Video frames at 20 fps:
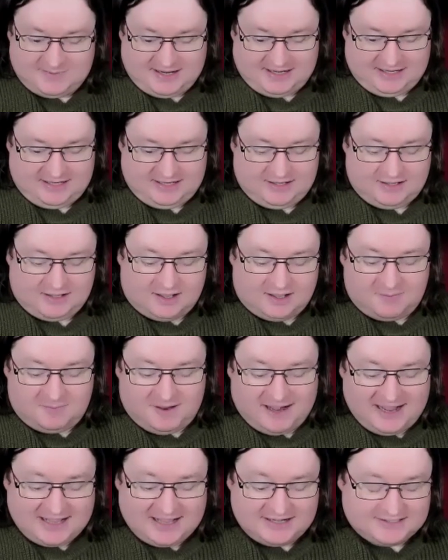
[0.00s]
me,
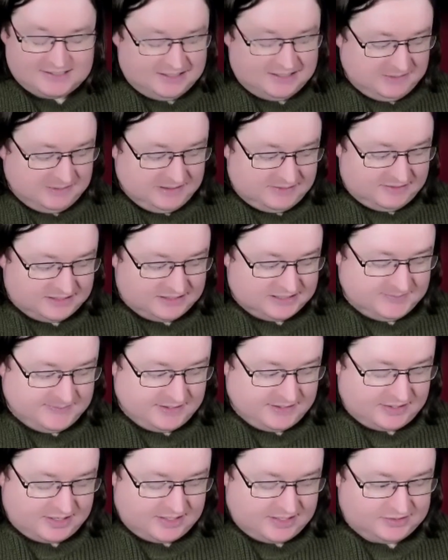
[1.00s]
I had a similar
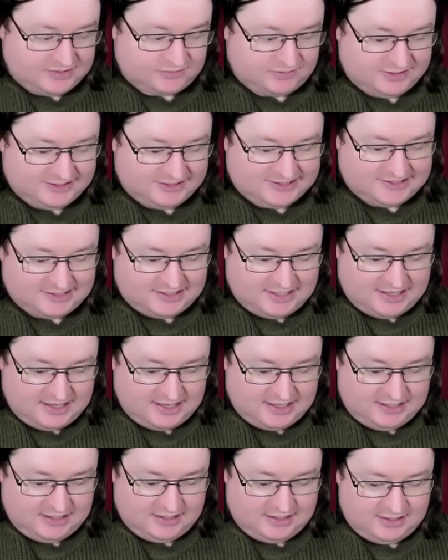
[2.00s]
experience
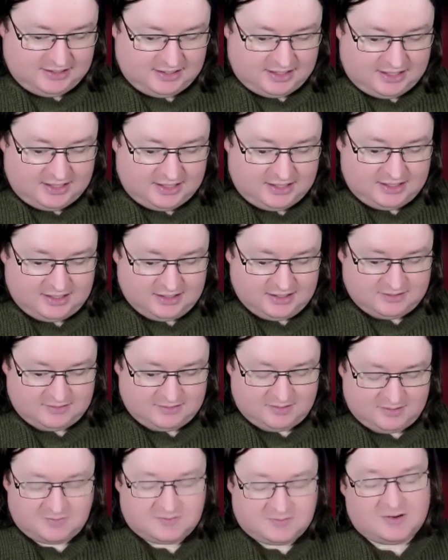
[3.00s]
recently
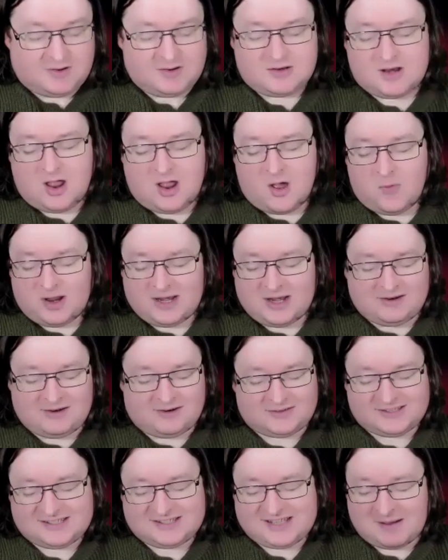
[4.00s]
in nowhere near
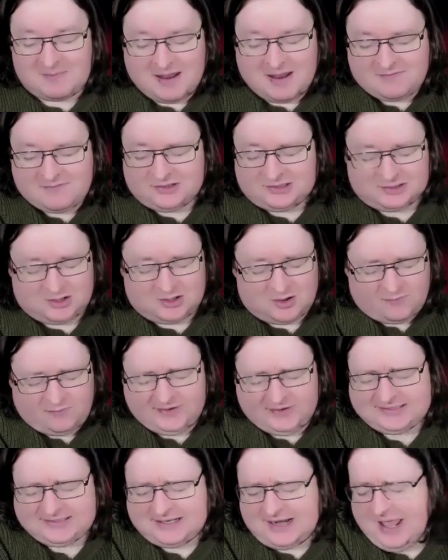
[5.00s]
at the same level,
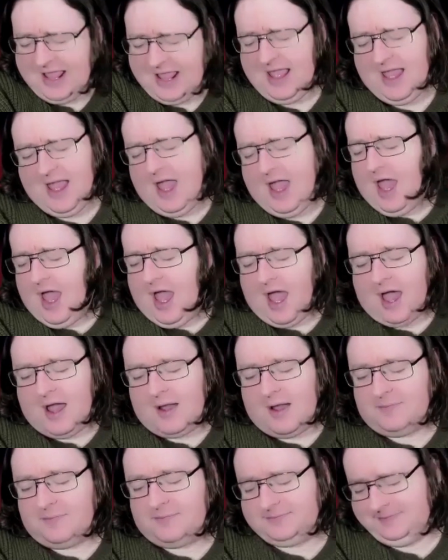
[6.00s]
obviously,
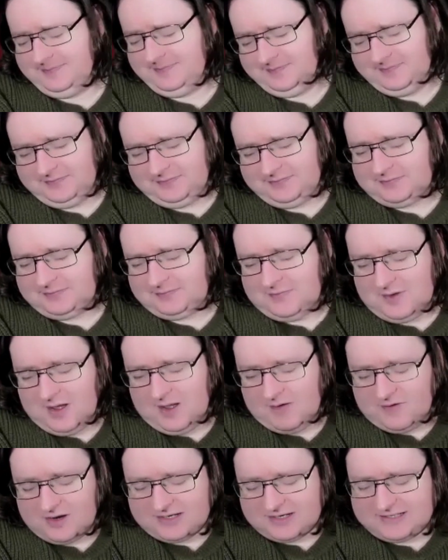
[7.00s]
um,
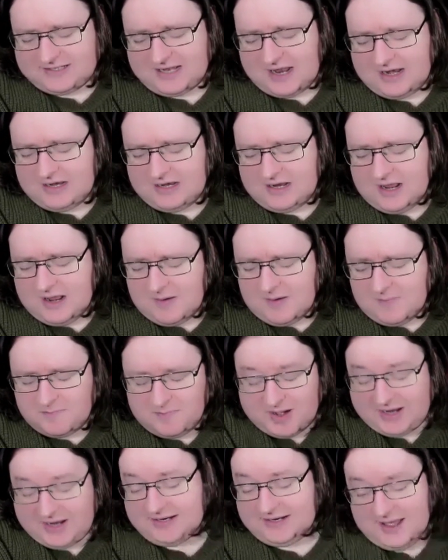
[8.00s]
of understanding,
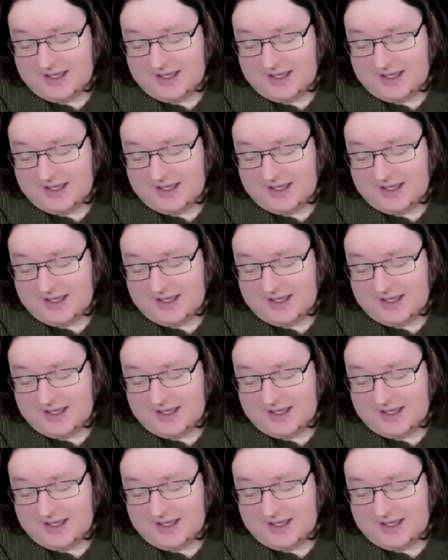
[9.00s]
but